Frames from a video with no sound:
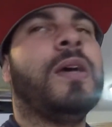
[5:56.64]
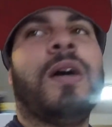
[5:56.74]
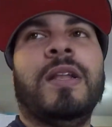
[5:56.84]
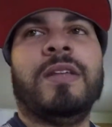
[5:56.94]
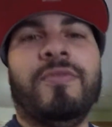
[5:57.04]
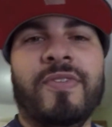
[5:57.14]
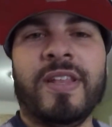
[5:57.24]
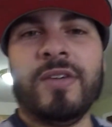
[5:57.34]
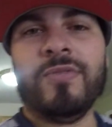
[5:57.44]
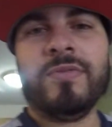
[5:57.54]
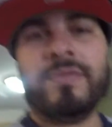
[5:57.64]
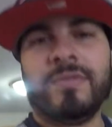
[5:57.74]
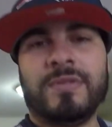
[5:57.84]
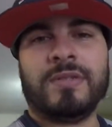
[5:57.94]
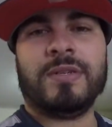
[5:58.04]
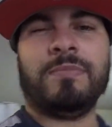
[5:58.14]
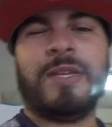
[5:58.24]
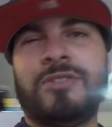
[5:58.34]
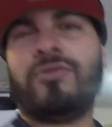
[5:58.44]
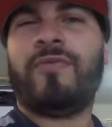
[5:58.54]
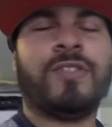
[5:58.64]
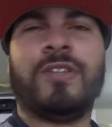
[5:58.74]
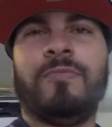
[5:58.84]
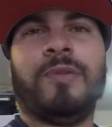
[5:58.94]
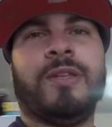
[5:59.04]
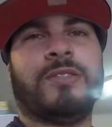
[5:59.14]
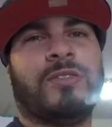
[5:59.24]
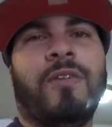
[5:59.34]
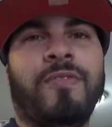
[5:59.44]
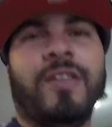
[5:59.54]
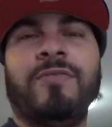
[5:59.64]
a little video. I'm not sure if it's going to be an install video